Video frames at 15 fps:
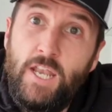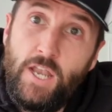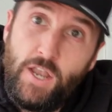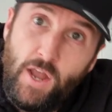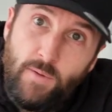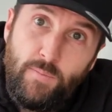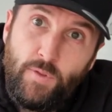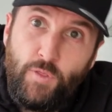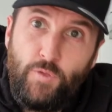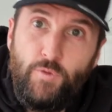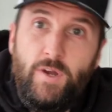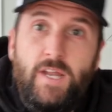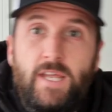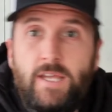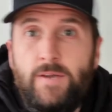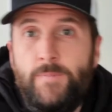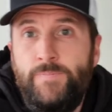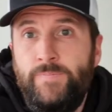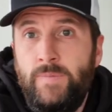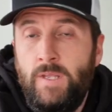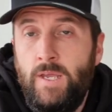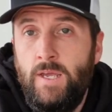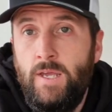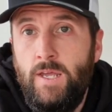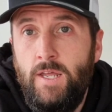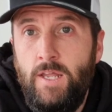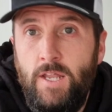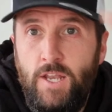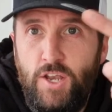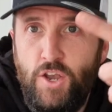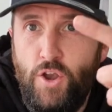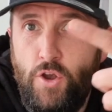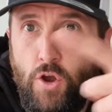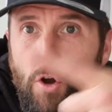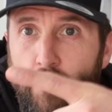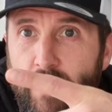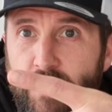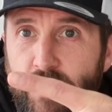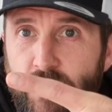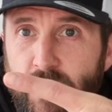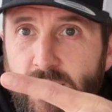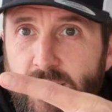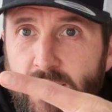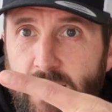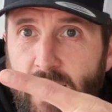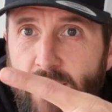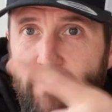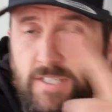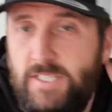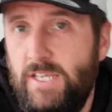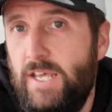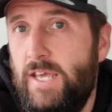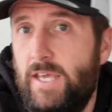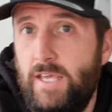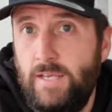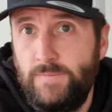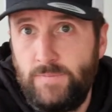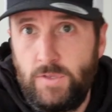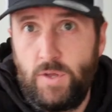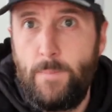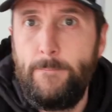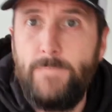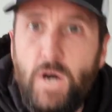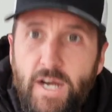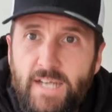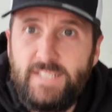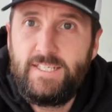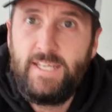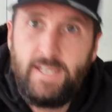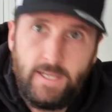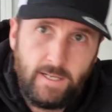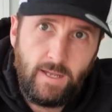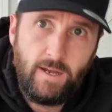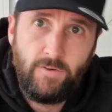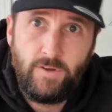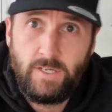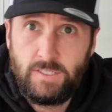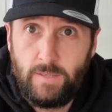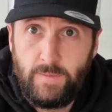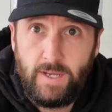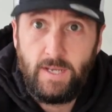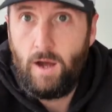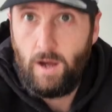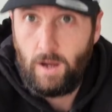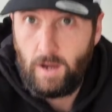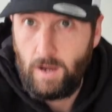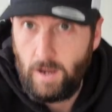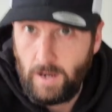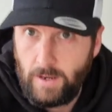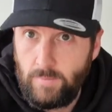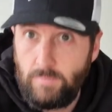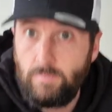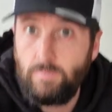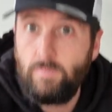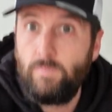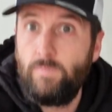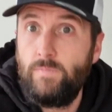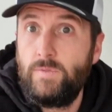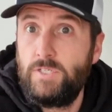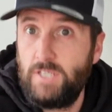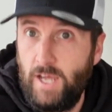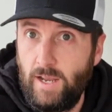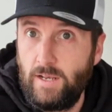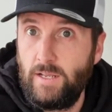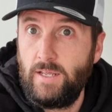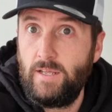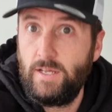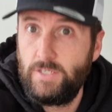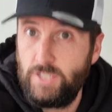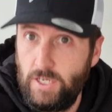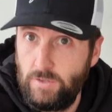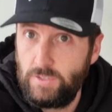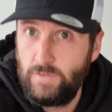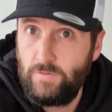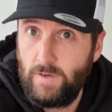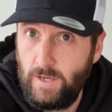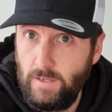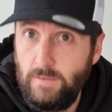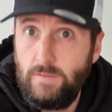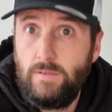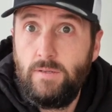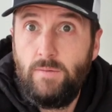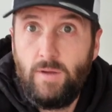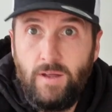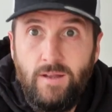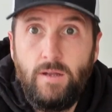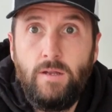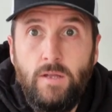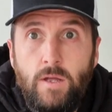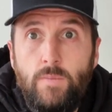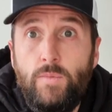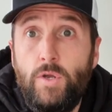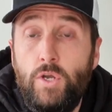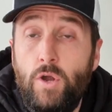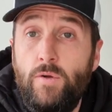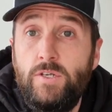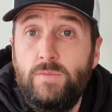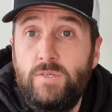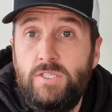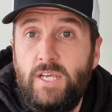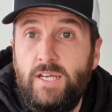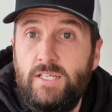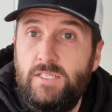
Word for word: Number three. Norwich City F C, the mighty Canaries. I mean, I'm sadly a Chelsea fan, but Norwich are my second